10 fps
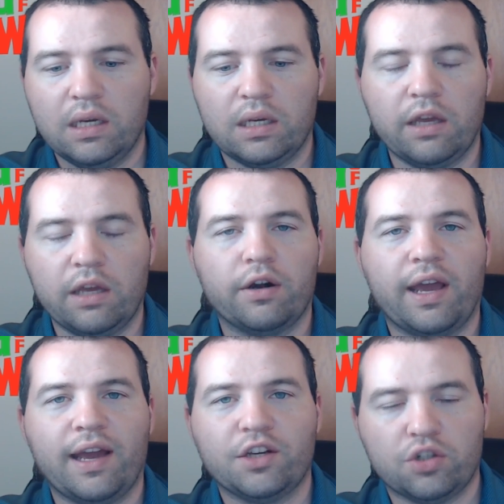
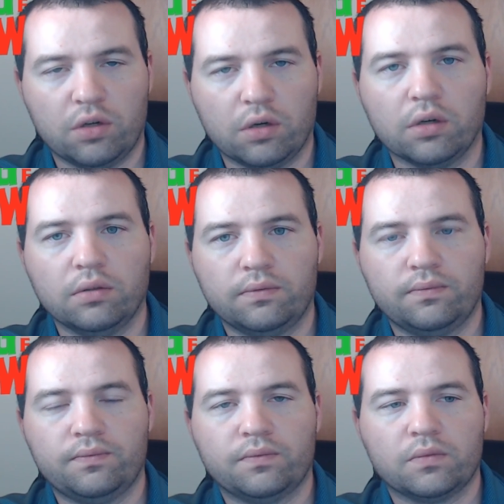international
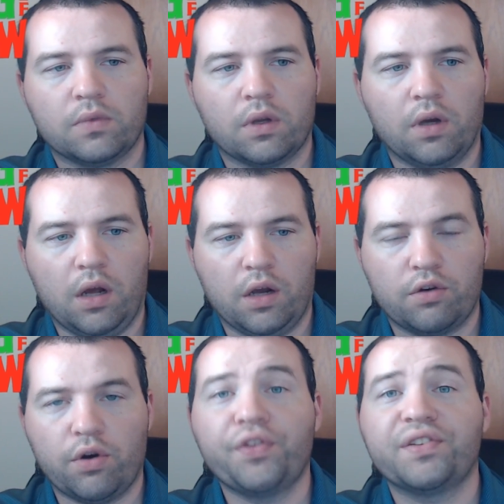uh,
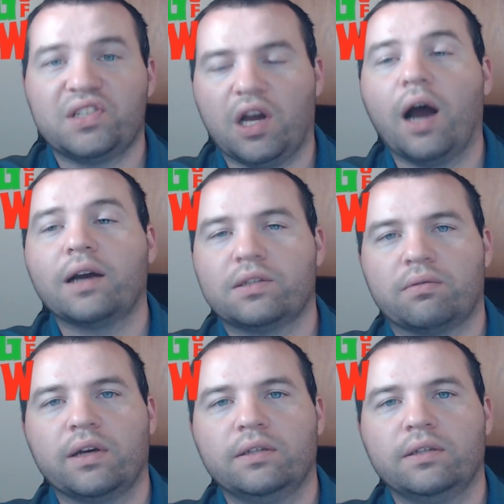growth stocks, right?